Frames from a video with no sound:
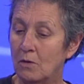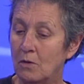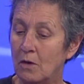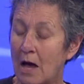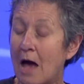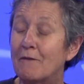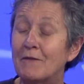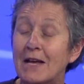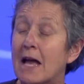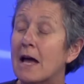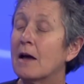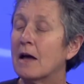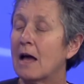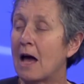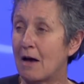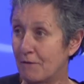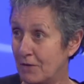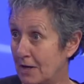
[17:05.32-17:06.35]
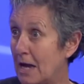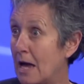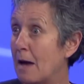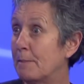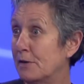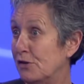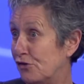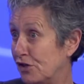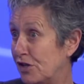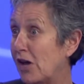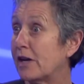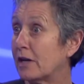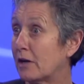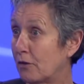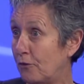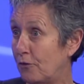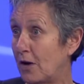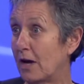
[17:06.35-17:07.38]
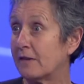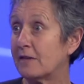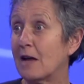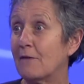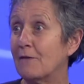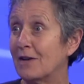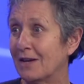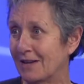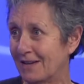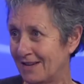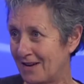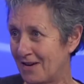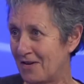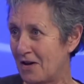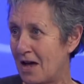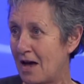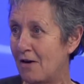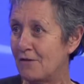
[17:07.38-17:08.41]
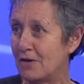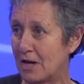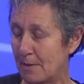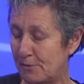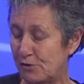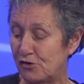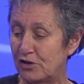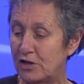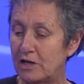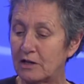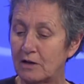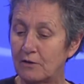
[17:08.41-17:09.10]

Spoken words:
having epigenetic effects, having epigenetic